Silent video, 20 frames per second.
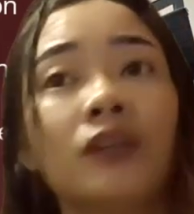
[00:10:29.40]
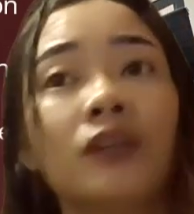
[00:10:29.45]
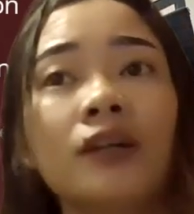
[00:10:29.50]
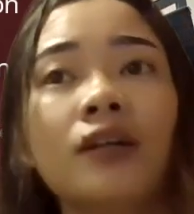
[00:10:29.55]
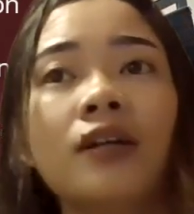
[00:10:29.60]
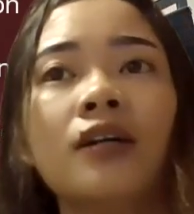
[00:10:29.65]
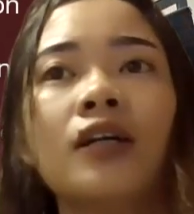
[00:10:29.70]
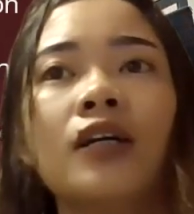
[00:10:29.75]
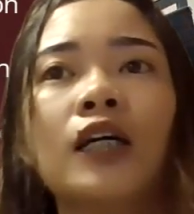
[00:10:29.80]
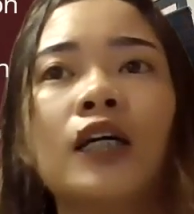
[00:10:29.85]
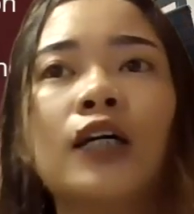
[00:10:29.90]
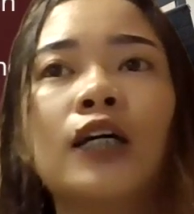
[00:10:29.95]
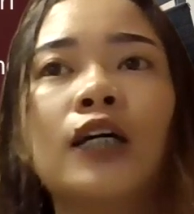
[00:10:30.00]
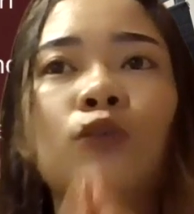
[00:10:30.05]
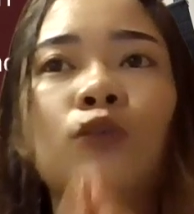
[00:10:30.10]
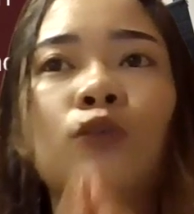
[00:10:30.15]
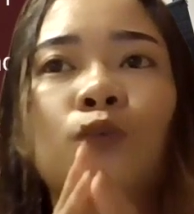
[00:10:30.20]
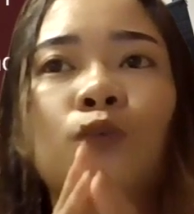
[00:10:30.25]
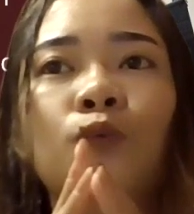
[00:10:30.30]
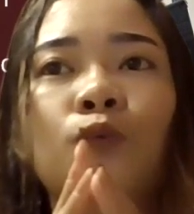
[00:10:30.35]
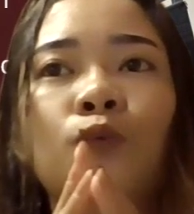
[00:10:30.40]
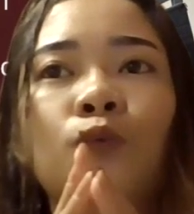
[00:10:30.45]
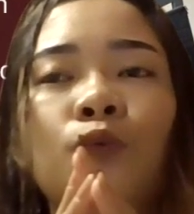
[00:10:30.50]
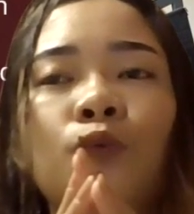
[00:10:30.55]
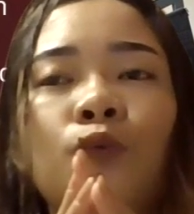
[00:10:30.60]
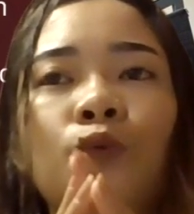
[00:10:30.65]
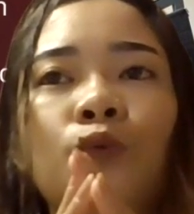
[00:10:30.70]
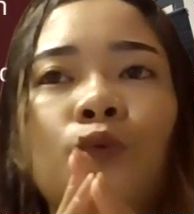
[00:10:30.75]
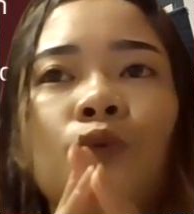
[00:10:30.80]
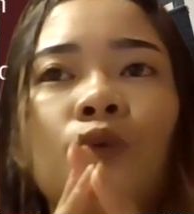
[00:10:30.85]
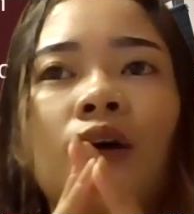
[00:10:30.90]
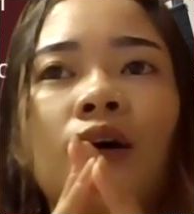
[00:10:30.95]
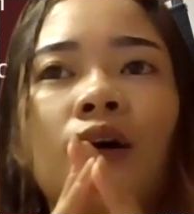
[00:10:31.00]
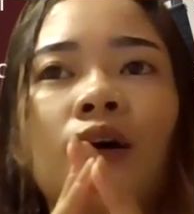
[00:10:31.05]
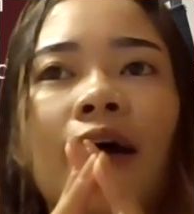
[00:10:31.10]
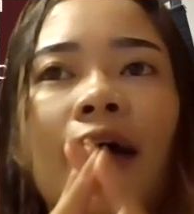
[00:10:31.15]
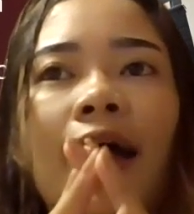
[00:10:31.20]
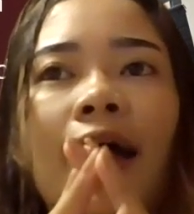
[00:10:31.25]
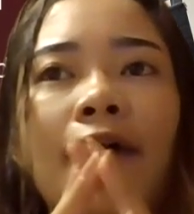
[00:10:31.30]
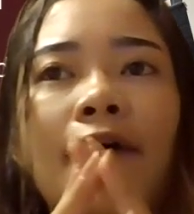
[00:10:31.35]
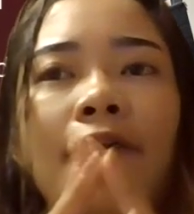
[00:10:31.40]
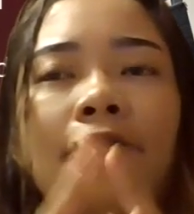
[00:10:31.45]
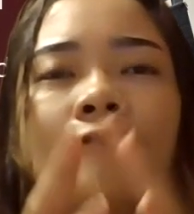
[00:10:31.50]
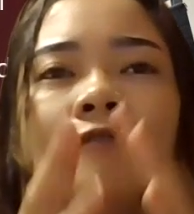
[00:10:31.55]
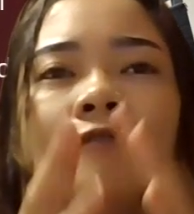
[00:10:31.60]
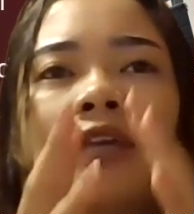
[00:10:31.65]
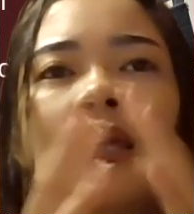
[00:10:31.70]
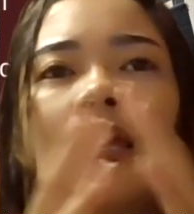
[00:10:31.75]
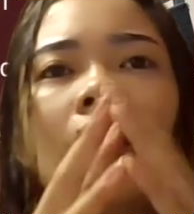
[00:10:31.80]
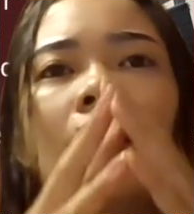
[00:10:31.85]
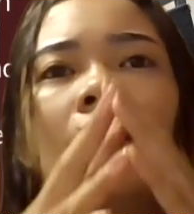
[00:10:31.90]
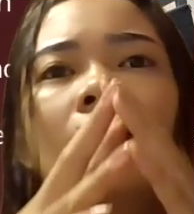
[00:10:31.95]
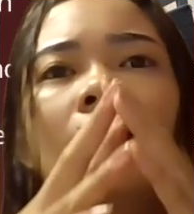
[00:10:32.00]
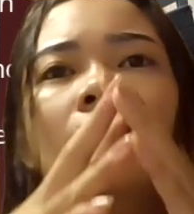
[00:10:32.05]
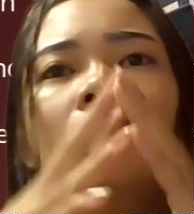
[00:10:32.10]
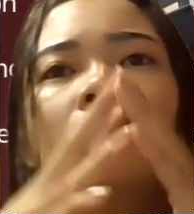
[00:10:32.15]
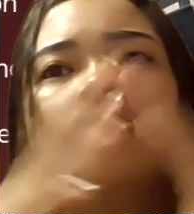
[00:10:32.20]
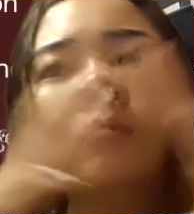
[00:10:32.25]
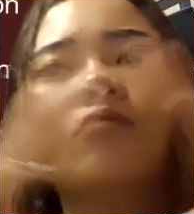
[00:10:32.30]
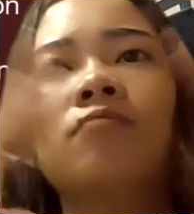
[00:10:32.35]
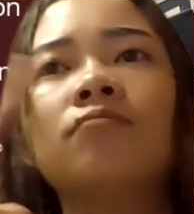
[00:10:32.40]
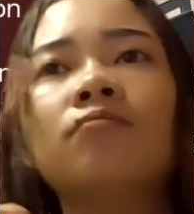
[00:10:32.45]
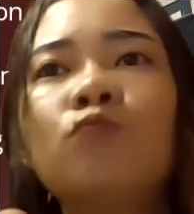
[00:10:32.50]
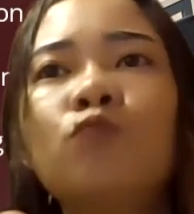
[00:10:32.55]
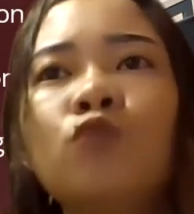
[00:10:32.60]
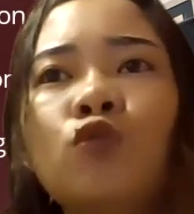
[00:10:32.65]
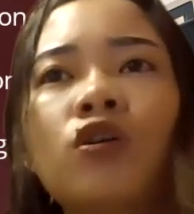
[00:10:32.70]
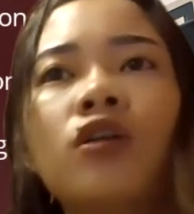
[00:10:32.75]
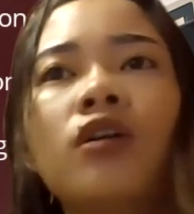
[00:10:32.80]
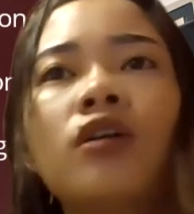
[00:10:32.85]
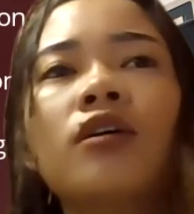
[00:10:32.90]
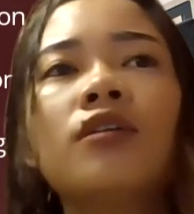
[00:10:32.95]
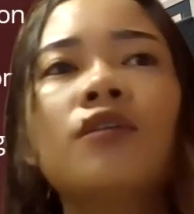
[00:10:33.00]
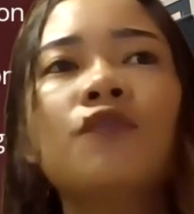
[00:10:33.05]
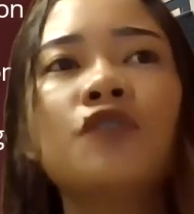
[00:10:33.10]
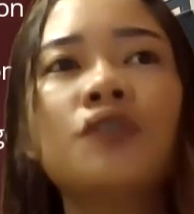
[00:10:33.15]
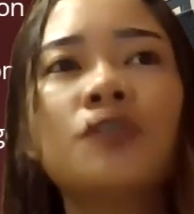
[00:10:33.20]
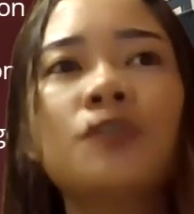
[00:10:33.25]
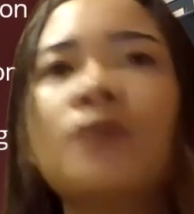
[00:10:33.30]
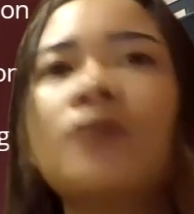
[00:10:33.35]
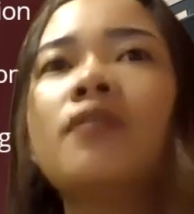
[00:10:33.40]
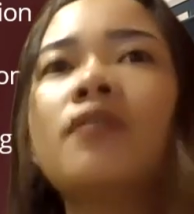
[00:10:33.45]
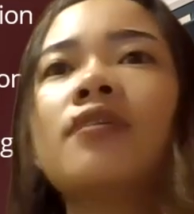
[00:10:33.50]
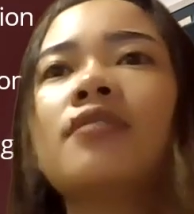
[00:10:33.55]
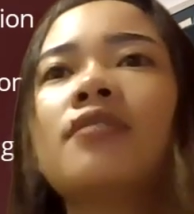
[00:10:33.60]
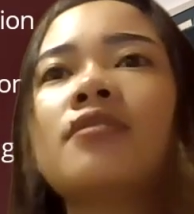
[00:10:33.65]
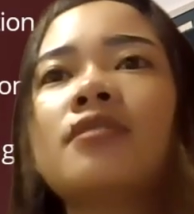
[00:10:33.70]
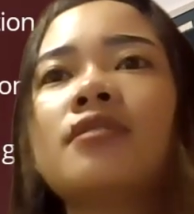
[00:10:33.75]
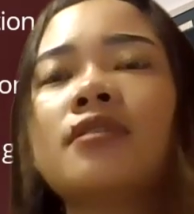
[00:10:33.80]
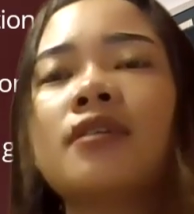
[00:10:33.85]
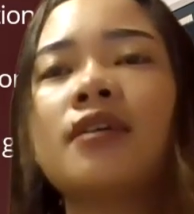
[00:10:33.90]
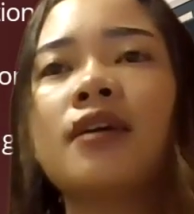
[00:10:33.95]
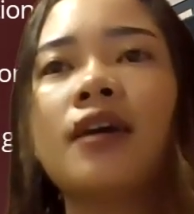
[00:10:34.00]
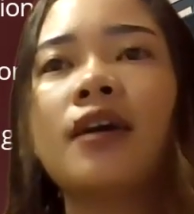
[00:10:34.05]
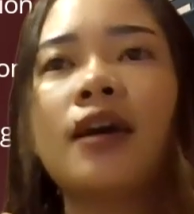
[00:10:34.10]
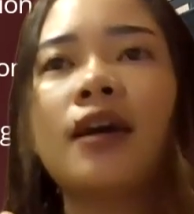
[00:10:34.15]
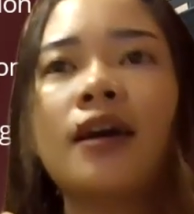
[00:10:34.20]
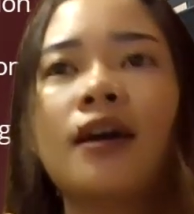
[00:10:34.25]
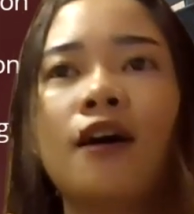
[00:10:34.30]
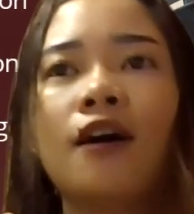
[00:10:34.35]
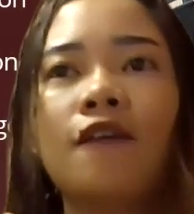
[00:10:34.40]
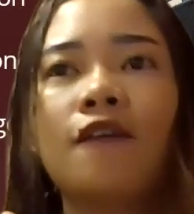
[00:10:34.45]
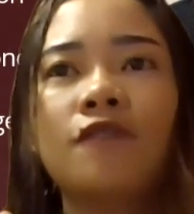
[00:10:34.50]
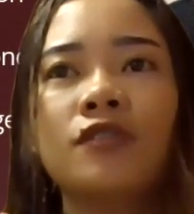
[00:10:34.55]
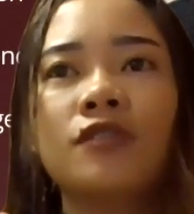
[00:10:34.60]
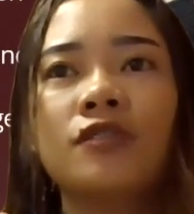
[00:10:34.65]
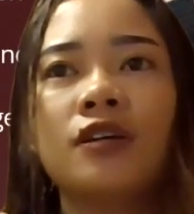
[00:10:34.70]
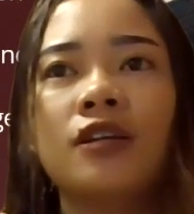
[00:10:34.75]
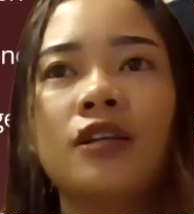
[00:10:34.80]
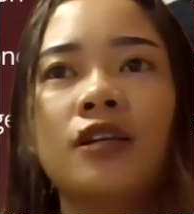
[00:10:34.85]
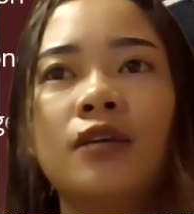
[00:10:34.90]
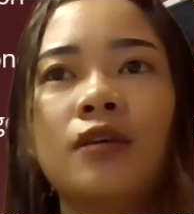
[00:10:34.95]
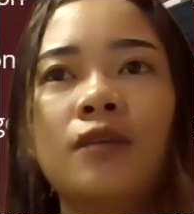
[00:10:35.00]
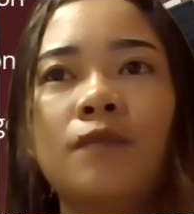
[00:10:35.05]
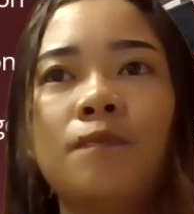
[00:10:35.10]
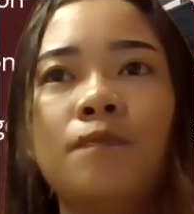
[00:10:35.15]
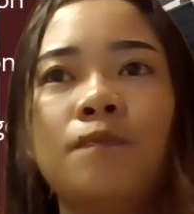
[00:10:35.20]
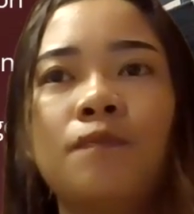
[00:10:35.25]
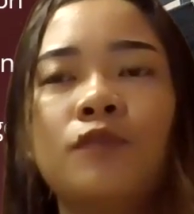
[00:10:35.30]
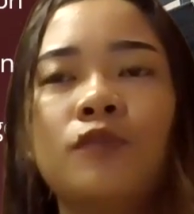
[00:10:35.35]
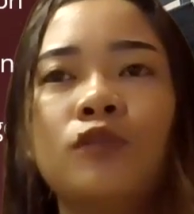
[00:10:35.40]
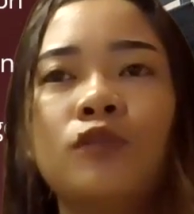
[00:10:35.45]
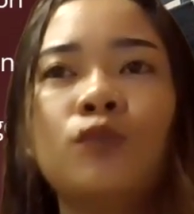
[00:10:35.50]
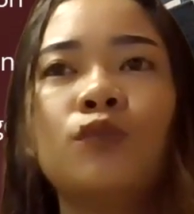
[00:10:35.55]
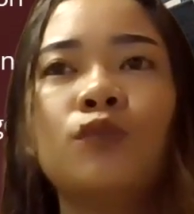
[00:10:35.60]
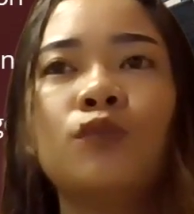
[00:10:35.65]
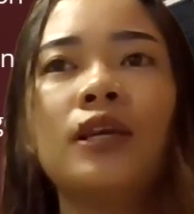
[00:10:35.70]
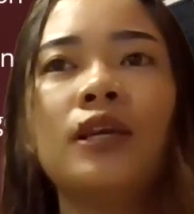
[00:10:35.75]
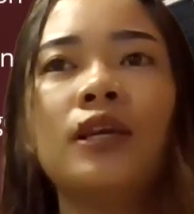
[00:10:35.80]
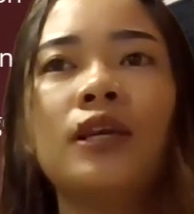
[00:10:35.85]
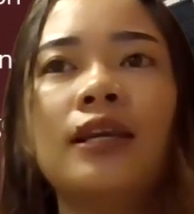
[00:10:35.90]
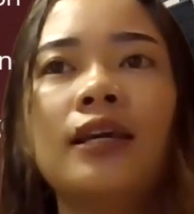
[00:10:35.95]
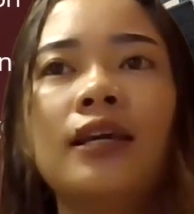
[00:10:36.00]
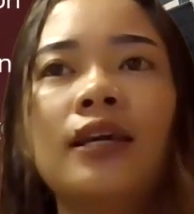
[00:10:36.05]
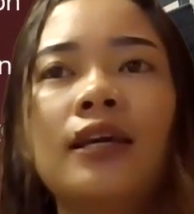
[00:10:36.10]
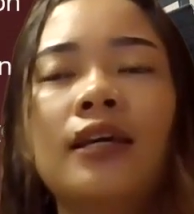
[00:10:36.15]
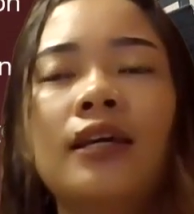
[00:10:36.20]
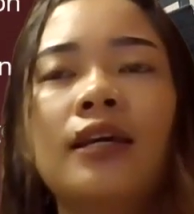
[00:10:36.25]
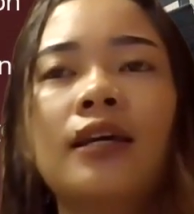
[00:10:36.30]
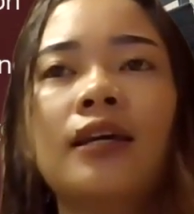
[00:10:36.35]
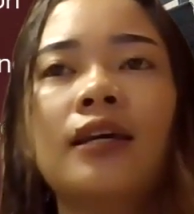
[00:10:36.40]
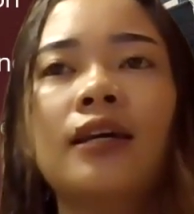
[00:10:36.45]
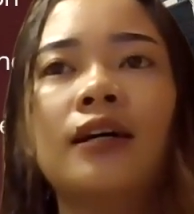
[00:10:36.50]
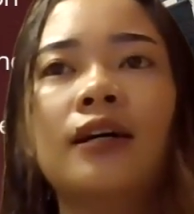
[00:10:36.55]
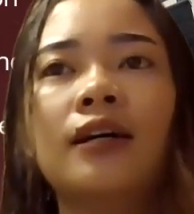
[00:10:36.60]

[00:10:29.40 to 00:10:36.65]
better to have a more respondents of the study to really,